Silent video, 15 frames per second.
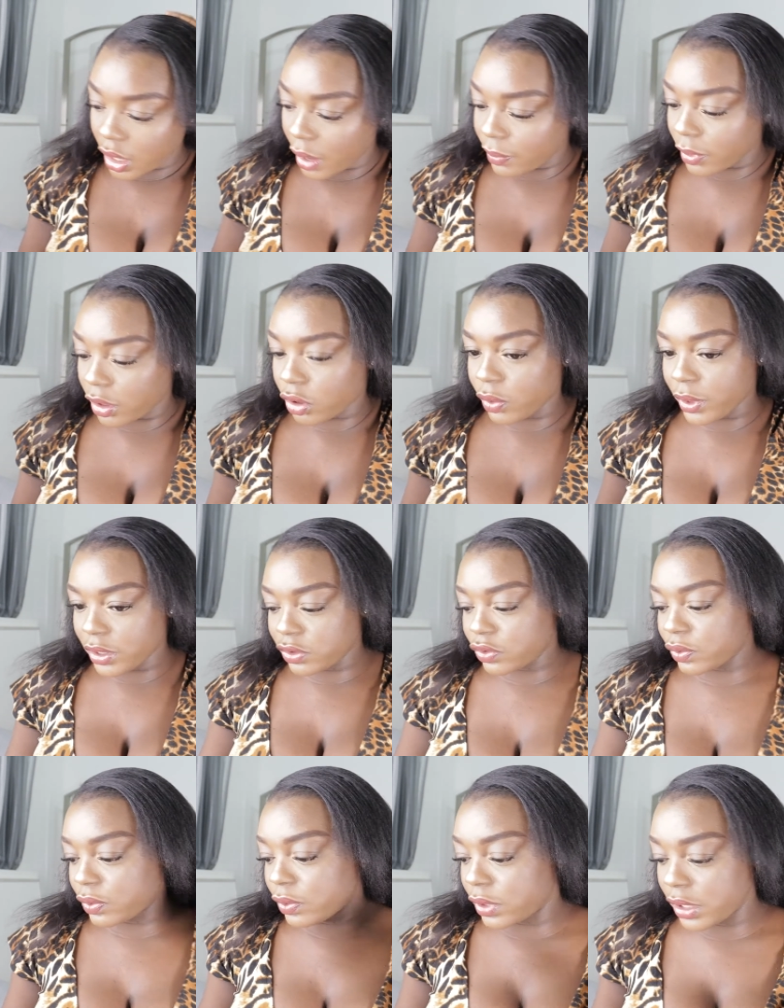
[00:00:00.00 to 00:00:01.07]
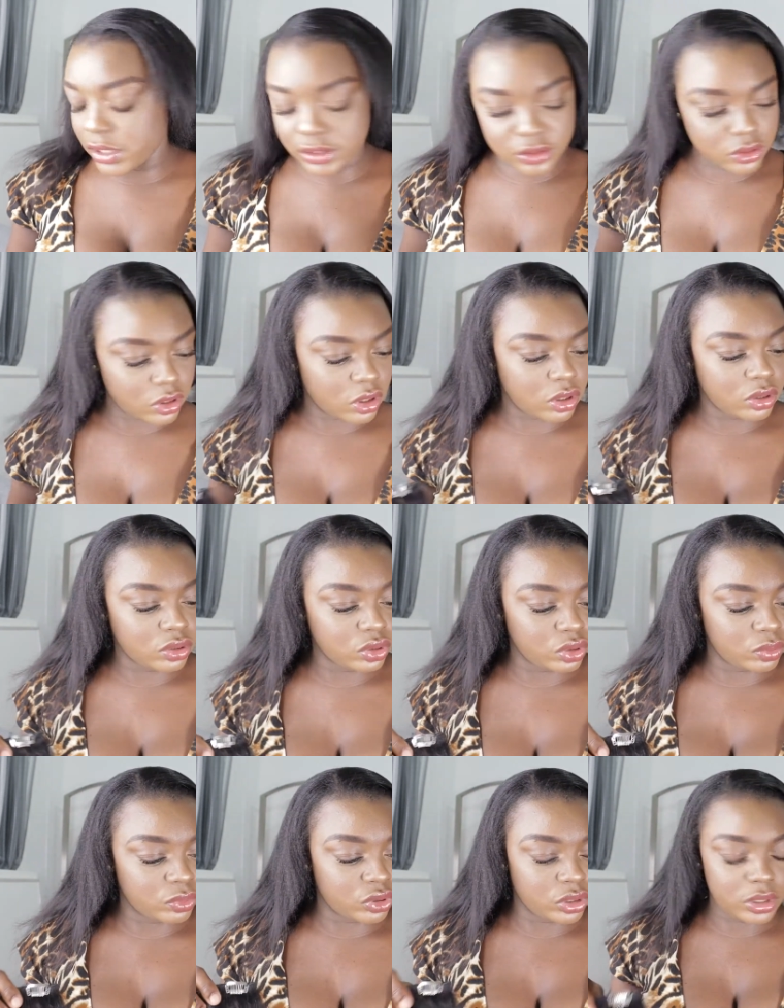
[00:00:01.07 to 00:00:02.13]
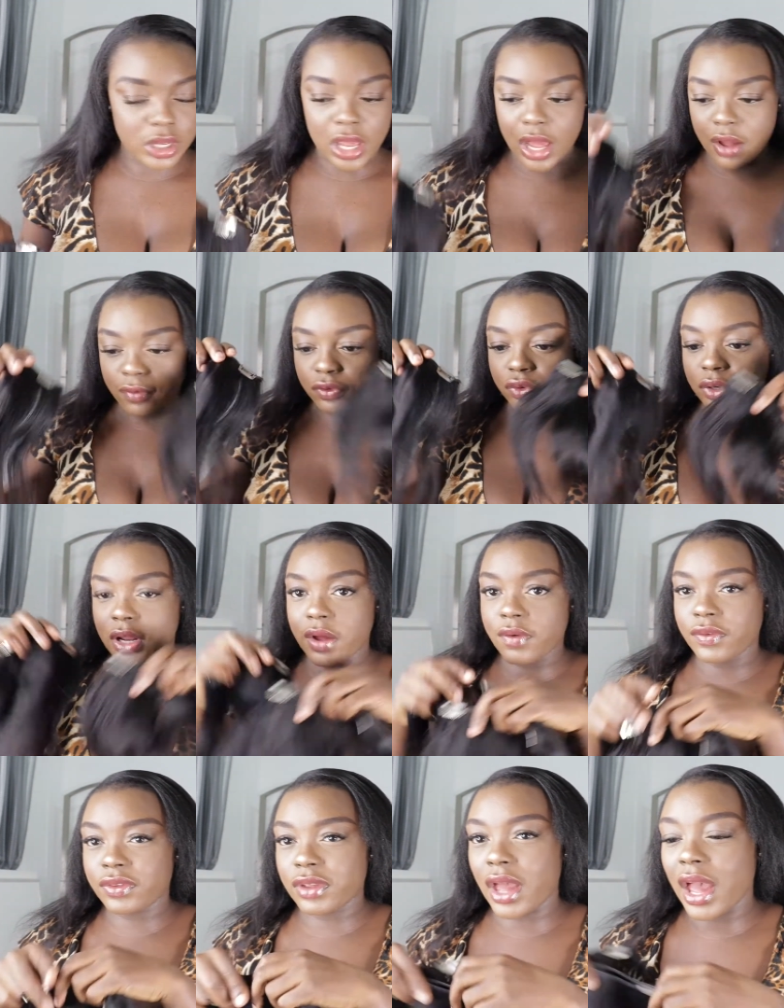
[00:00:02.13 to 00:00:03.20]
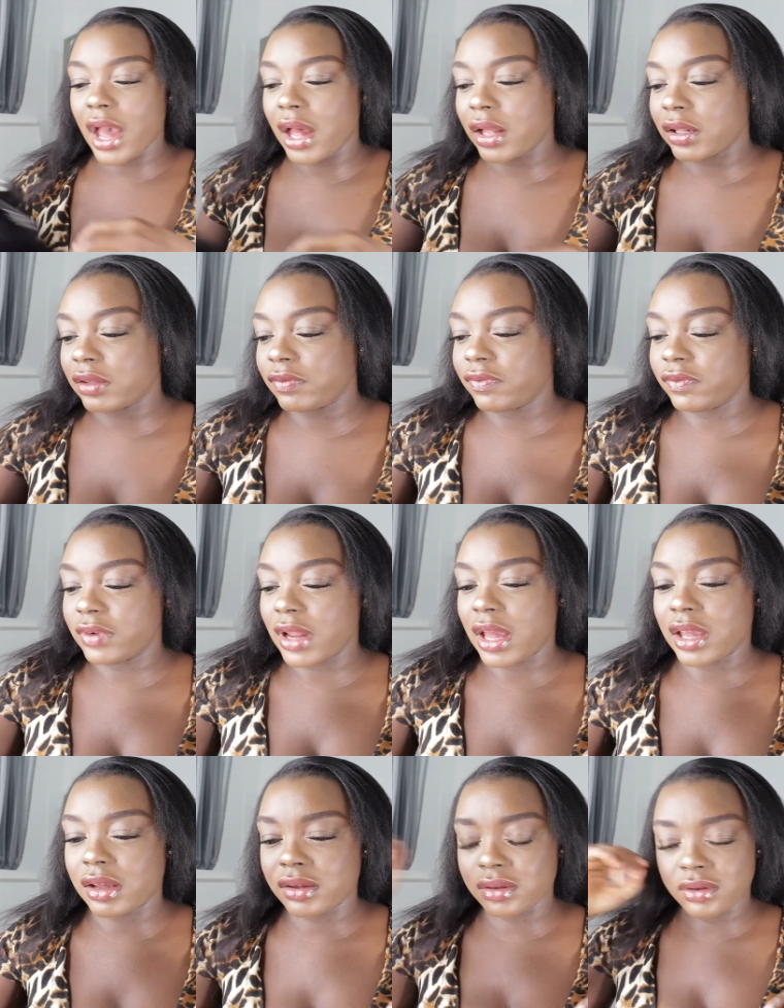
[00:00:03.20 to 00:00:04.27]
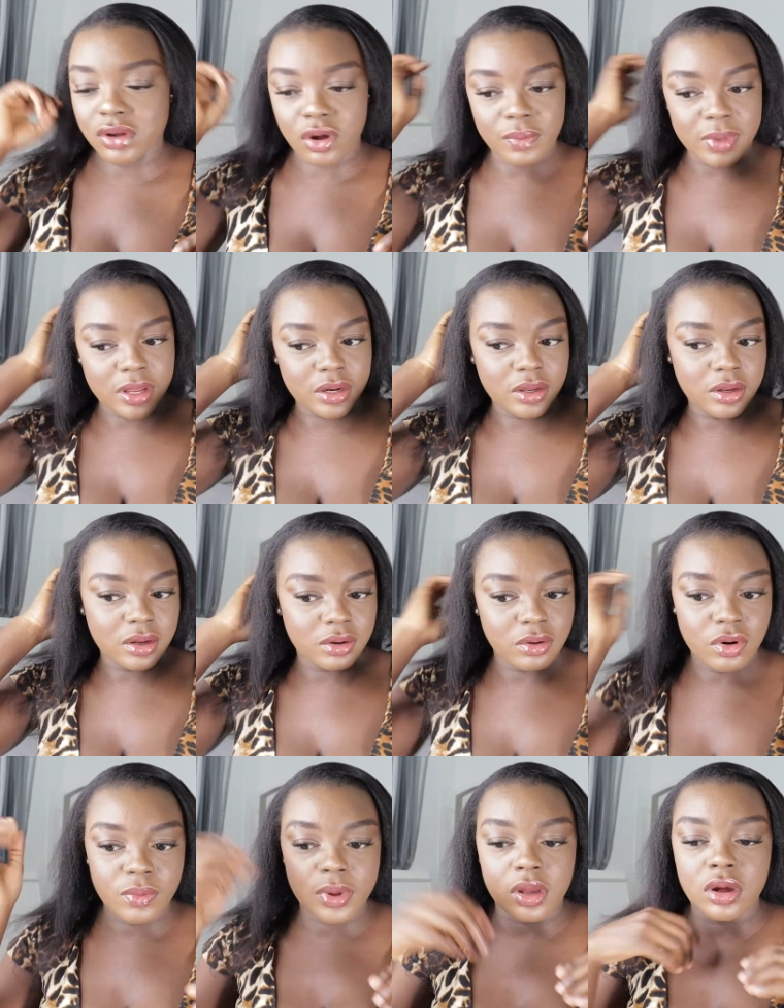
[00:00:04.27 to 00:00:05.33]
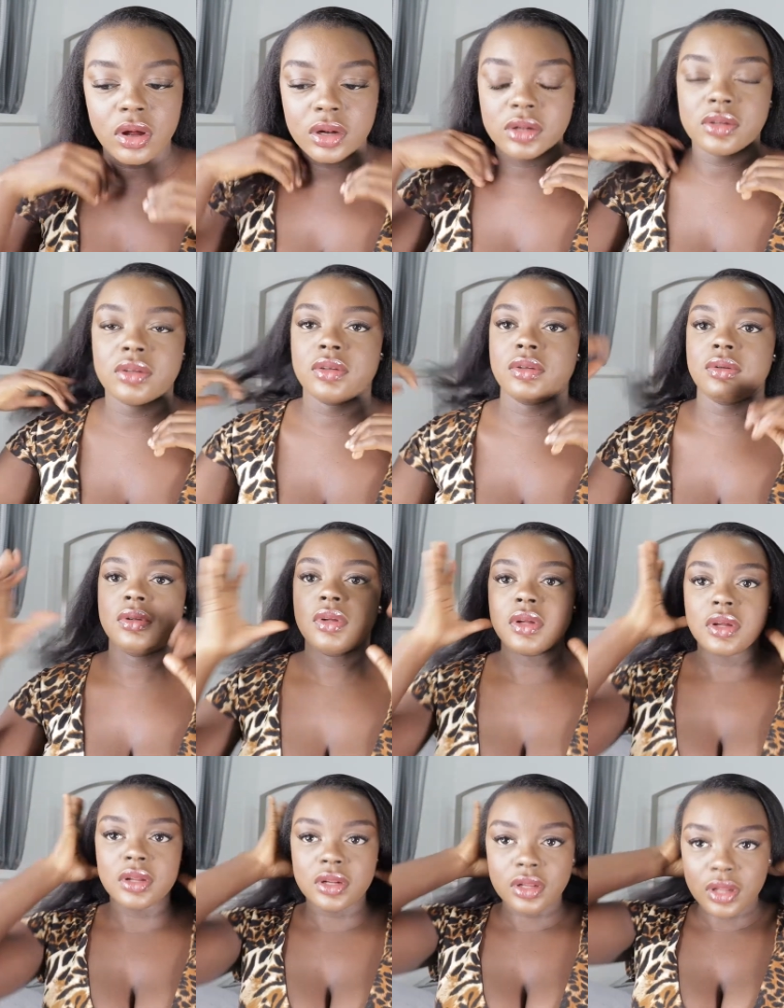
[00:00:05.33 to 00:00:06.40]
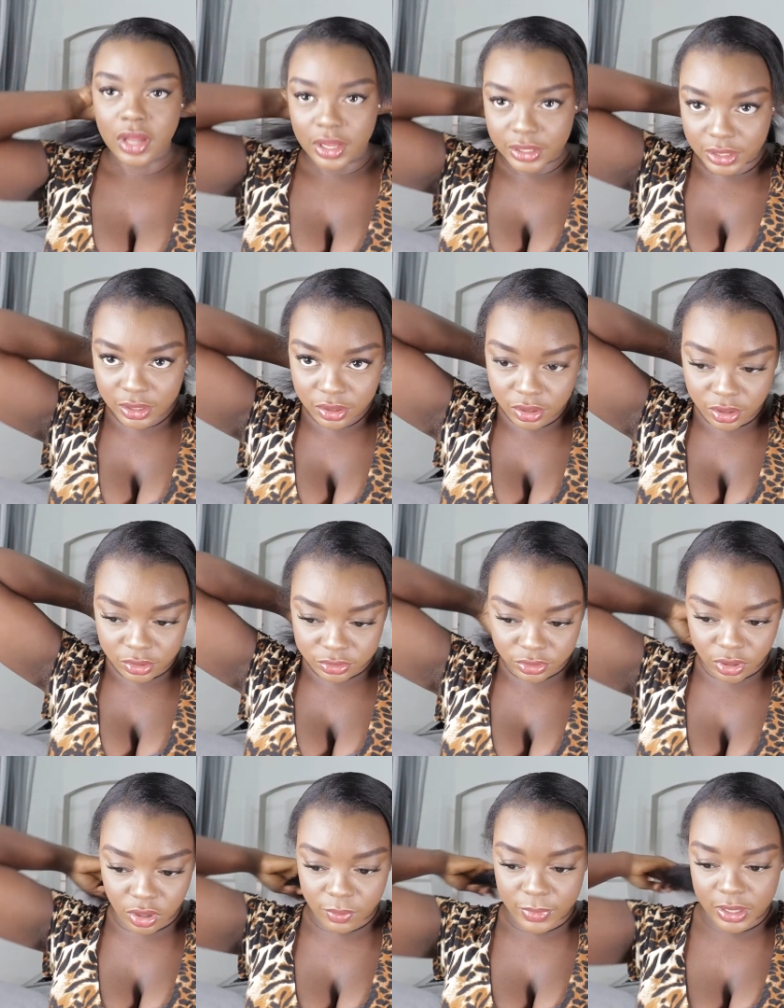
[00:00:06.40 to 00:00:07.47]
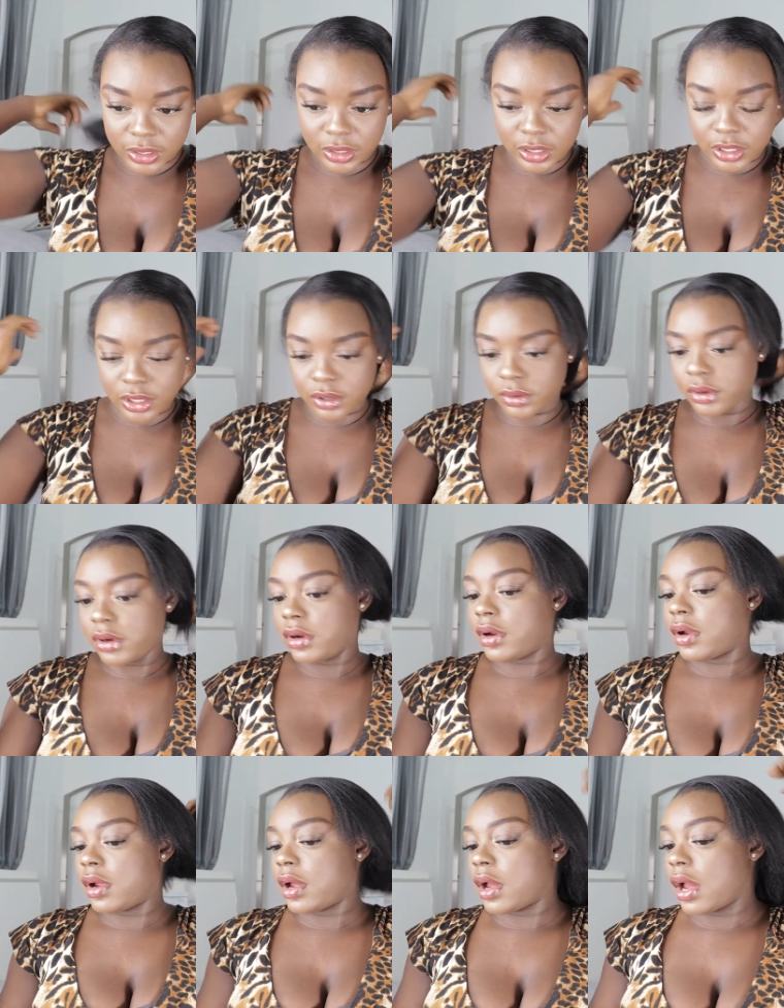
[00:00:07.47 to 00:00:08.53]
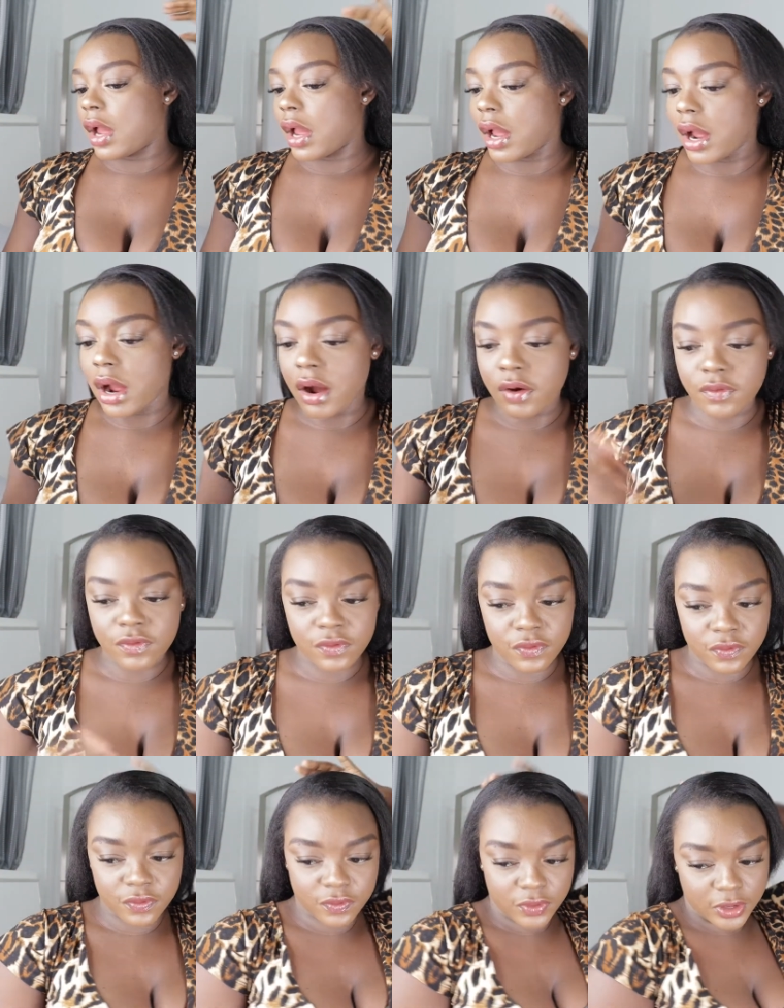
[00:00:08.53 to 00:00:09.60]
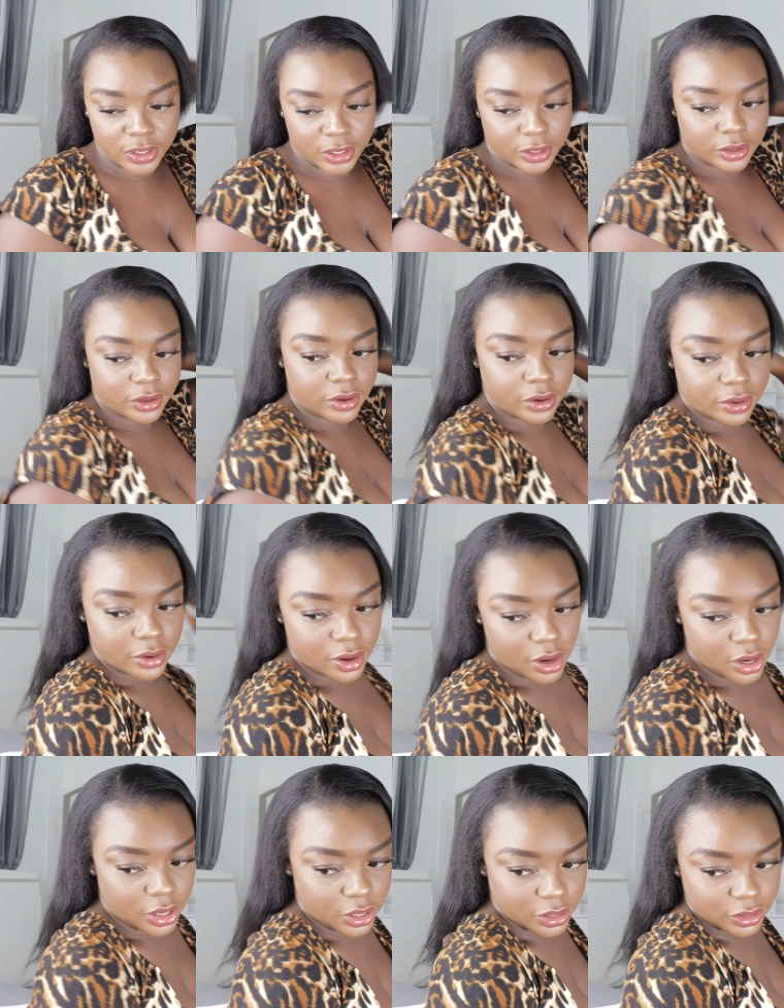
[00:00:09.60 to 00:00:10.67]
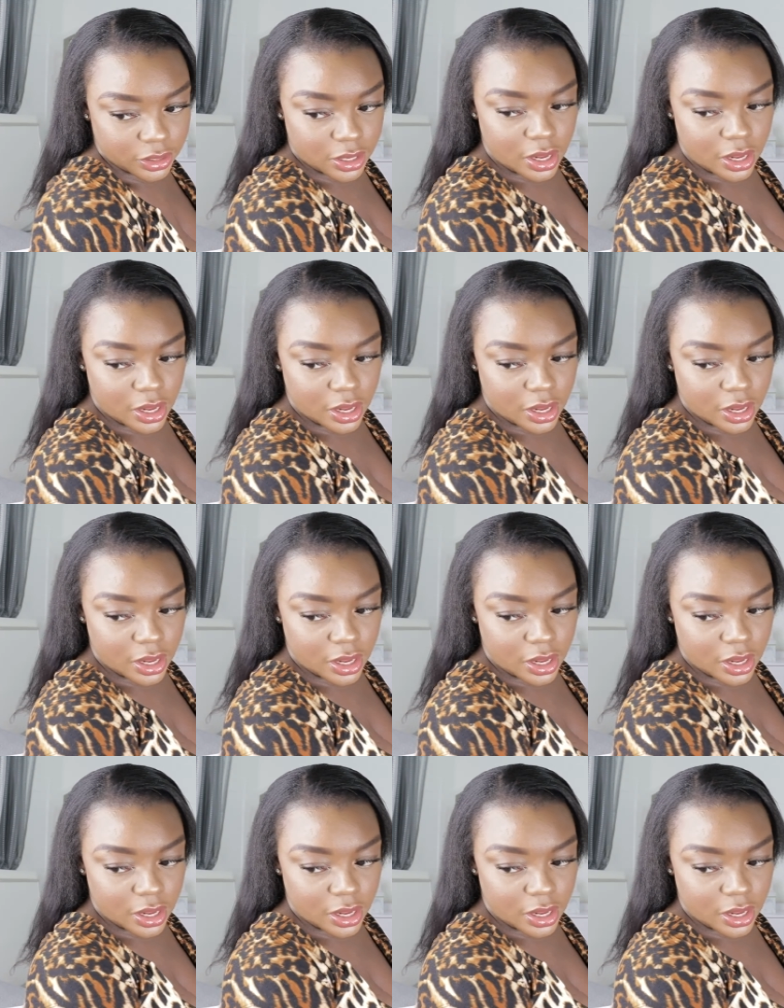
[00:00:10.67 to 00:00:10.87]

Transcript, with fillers: I'm not going to install no more. I have two left. I have like how many? Oh my god. I didn't count how many here I have here on.